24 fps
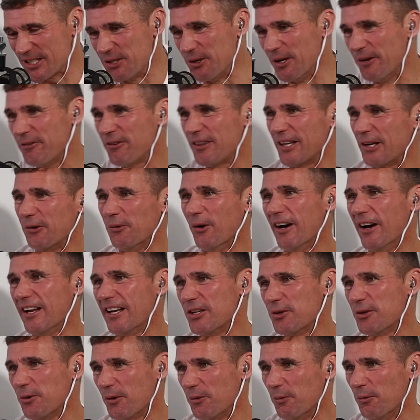everything right and do
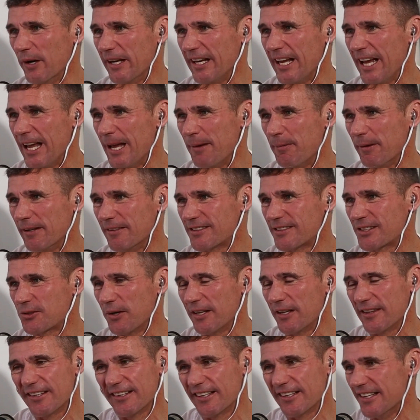all the rehab and strength
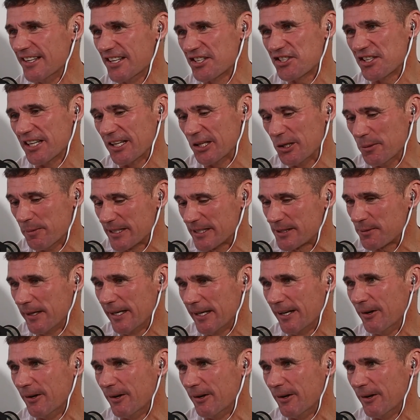and conditioning, you'll be sweet, I reckon.